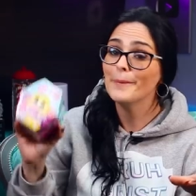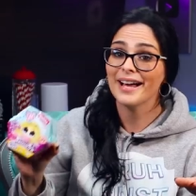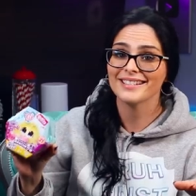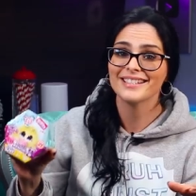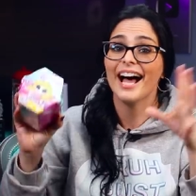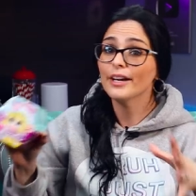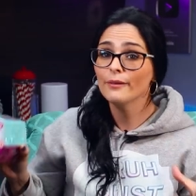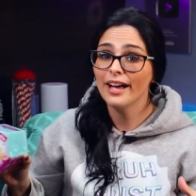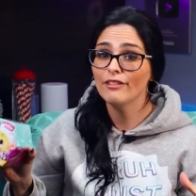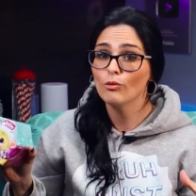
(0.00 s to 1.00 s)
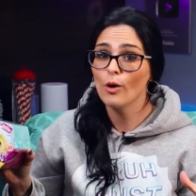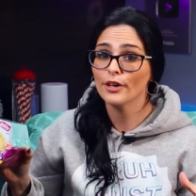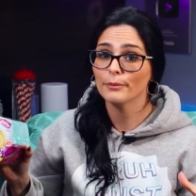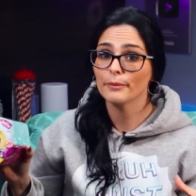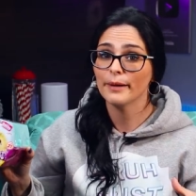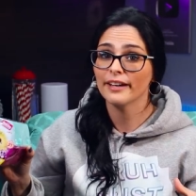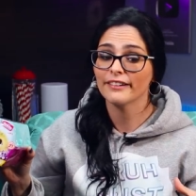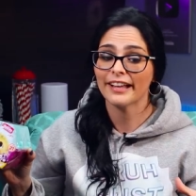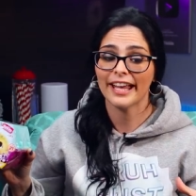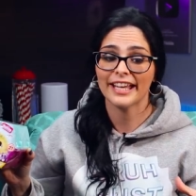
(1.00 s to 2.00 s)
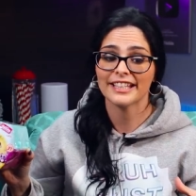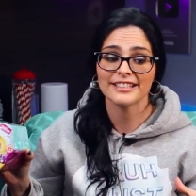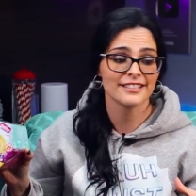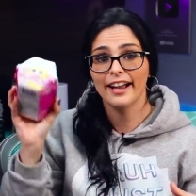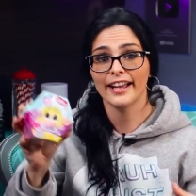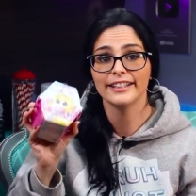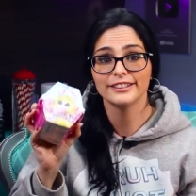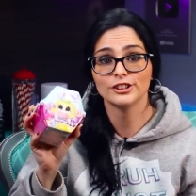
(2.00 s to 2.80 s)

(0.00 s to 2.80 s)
But I don't have water prepared and I